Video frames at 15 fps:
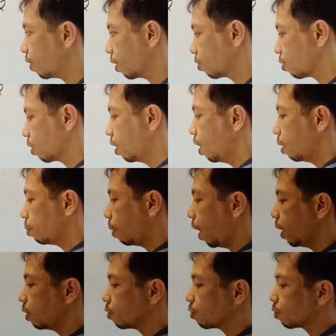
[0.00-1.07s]
function,
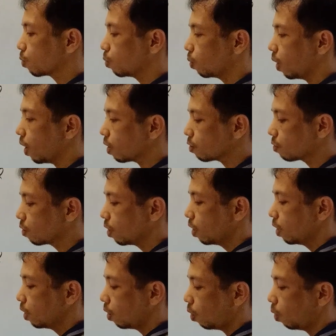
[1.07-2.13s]
minus 2x
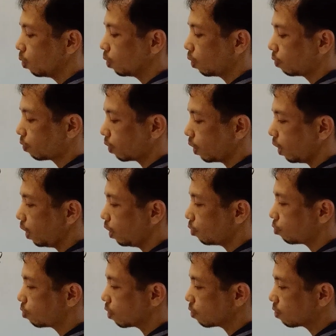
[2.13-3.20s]
all over
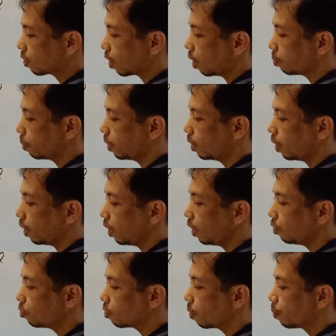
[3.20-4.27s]
h. Just copy the
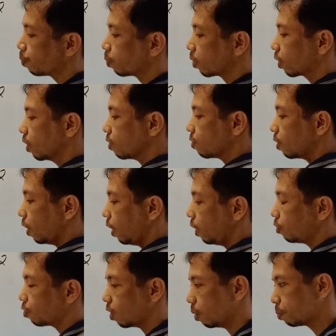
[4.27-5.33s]
h as
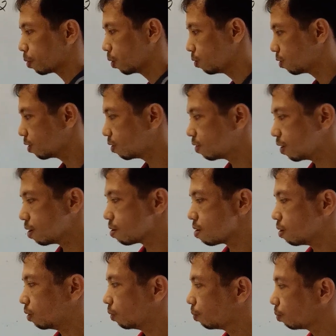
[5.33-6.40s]
h approaches
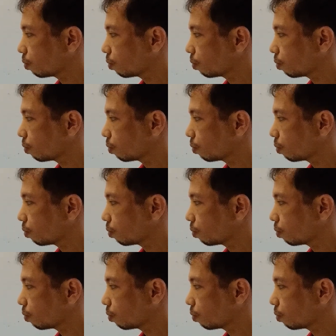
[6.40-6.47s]
0.